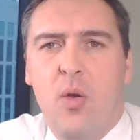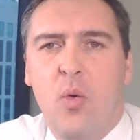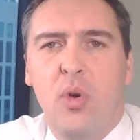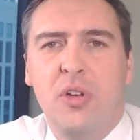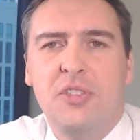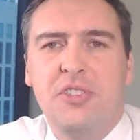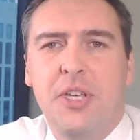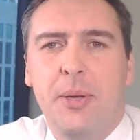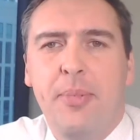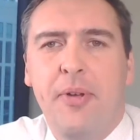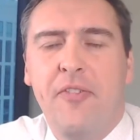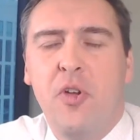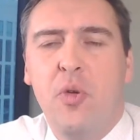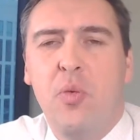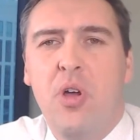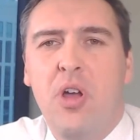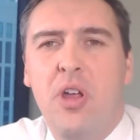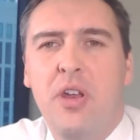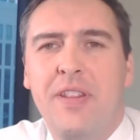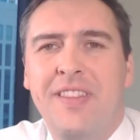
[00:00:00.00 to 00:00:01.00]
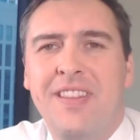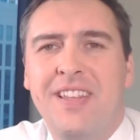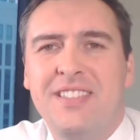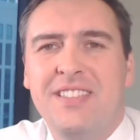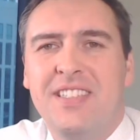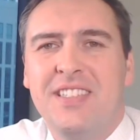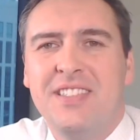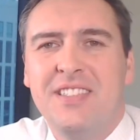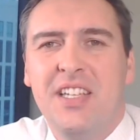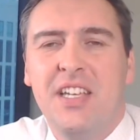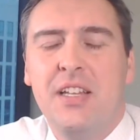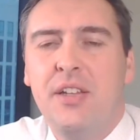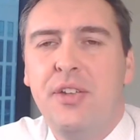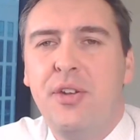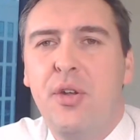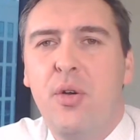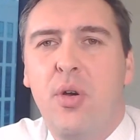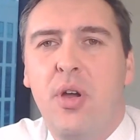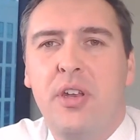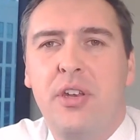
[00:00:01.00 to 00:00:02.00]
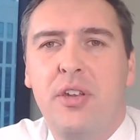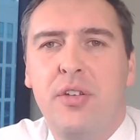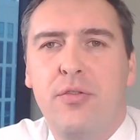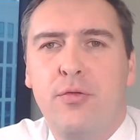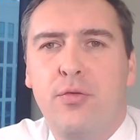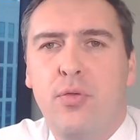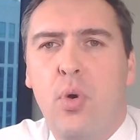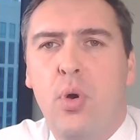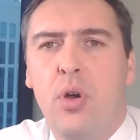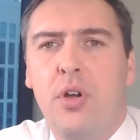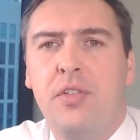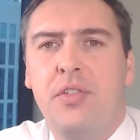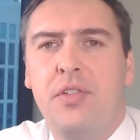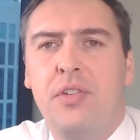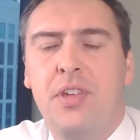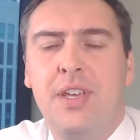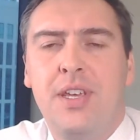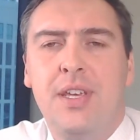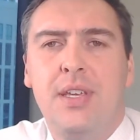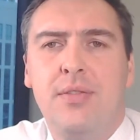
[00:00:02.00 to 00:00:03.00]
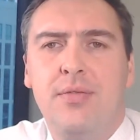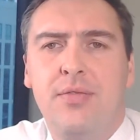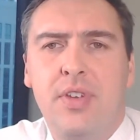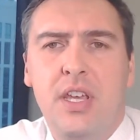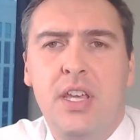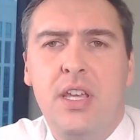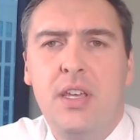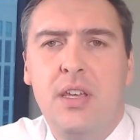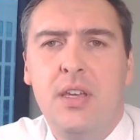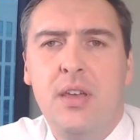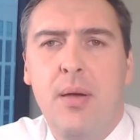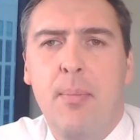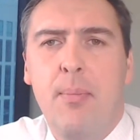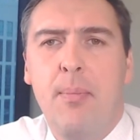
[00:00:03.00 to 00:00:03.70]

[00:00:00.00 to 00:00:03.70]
What's up, everyone? This is Illinois Divorce TV.